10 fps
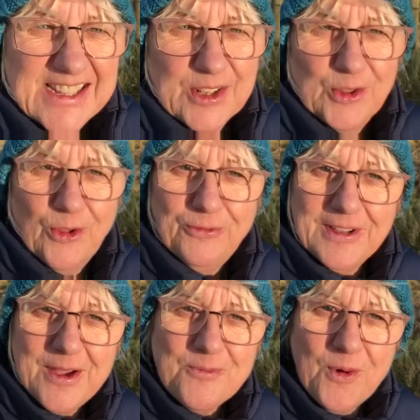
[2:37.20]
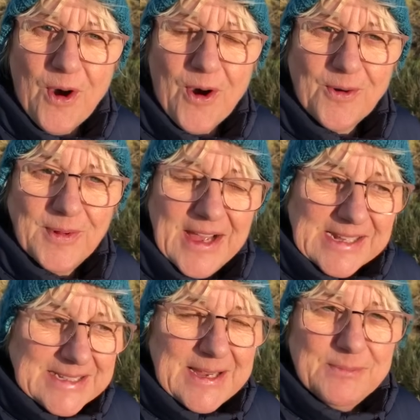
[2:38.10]
it's lovely and
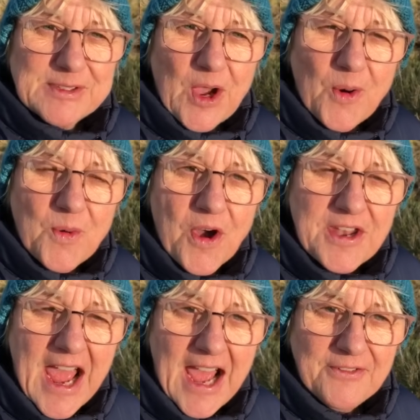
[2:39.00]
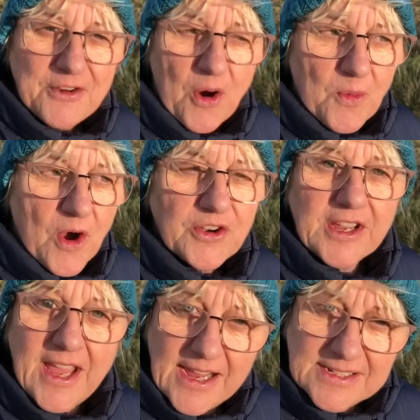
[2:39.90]
warm. Tim's got one, I've got
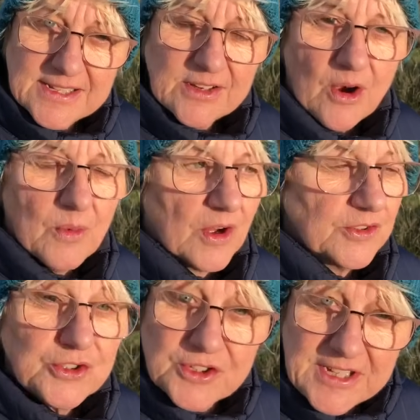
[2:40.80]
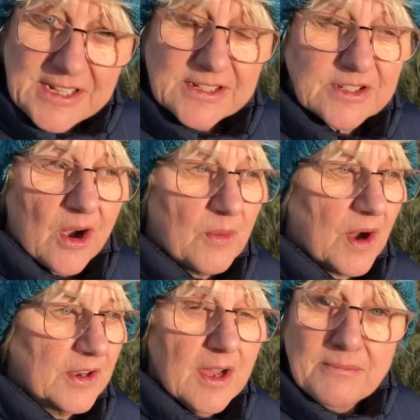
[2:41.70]
one, Katie's got one, Justina's got
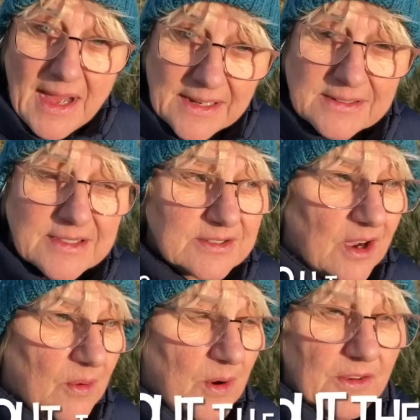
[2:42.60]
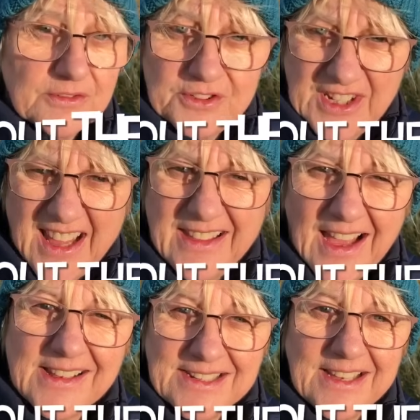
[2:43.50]
one, Maddox has got one. Do you get
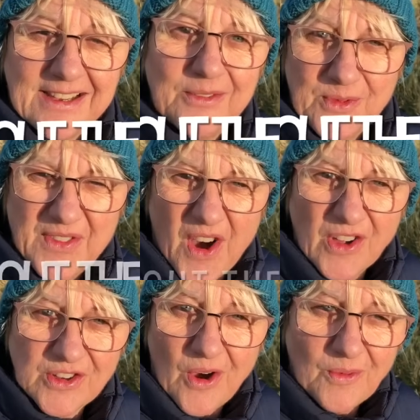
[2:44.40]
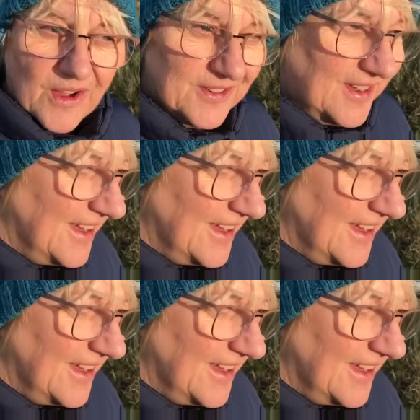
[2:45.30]
the idea? We've all got one.